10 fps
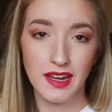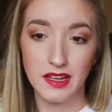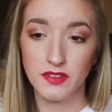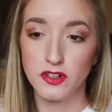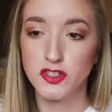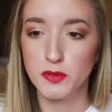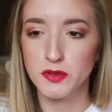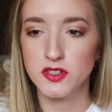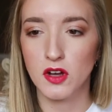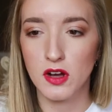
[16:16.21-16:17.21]
Again, they're
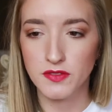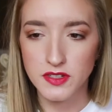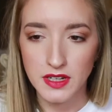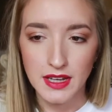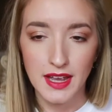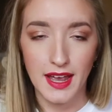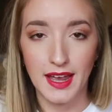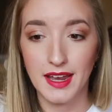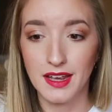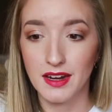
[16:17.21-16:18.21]
super soft,
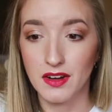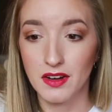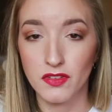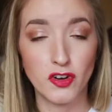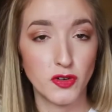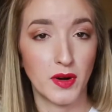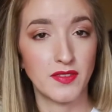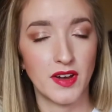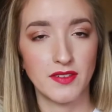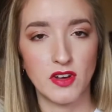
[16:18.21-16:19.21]
and they're $25.